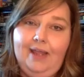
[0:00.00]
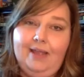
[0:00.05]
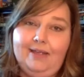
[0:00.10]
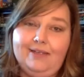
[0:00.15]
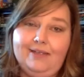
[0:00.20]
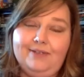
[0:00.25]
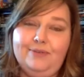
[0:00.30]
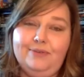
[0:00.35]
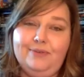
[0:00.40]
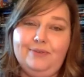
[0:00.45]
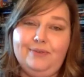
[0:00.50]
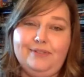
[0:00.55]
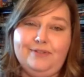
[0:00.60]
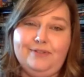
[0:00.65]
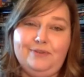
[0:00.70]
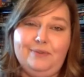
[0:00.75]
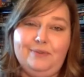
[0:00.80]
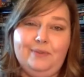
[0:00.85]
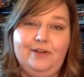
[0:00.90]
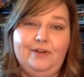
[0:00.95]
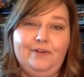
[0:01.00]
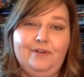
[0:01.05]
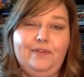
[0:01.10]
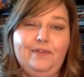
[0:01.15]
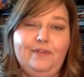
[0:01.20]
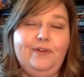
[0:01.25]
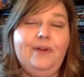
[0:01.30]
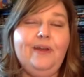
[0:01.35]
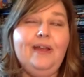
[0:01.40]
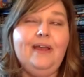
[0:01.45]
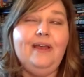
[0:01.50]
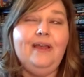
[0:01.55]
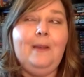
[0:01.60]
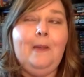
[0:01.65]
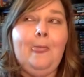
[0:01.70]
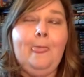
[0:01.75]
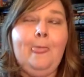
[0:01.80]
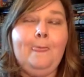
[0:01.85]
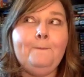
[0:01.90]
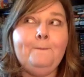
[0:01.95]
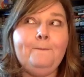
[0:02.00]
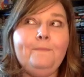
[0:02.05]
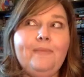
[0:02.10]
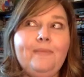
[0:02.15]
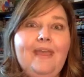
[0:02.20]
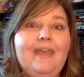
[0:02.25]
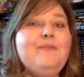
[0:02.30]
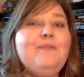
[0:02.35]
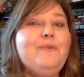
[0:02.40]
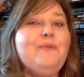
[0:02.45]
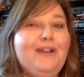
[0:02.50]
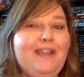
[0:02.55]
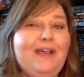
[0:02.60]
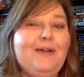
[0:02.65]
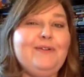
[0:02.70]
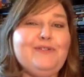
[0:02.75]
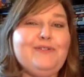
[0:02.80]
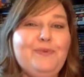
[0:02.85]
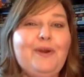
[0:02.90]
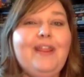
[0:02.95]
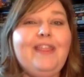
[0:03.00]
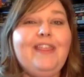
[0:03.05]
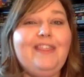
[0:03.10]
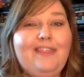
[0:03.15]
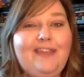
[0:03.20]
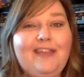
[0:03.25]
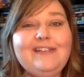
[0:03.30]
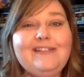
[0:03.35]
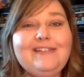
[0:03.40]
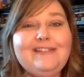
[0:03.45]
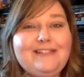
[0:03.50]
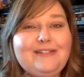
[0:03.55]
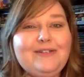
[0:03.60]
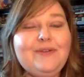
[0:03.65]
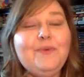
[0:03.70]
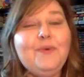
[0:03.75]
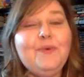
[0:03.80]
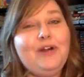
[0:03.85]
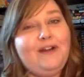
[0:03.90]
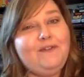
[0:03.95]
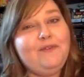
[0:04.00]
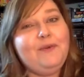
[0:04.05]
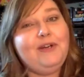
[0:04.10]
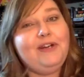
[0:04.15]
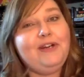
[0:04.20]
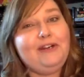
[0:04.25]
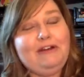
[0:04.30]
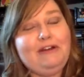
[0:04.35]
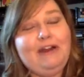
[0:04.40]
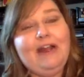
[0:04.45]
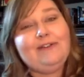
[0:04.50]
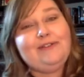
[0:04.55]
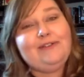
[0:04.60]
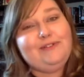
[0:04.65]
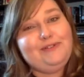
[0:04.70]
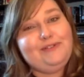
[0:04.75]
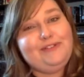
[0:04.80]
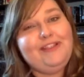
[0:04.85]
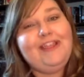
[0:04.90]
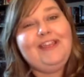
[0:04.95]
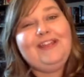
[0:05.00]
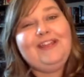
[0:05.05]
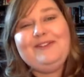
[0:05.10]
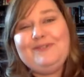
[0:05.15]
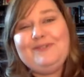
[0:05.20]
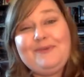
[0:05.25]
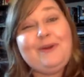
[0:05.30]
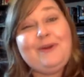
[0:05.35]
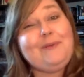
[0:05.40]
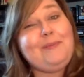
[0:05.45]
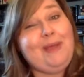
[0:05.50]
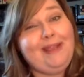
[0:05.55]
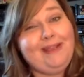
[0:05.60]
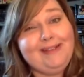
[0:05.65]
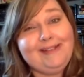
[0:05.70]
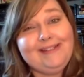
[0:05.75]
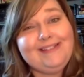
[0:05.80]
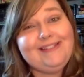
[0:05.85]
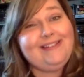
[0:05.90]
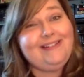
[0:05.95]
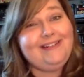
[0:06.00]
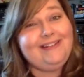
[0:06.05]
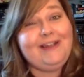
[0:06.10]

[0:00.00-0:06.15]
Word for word: into a Zoom interview. And that was one of the things, is to warn everyone in your household to wear pants and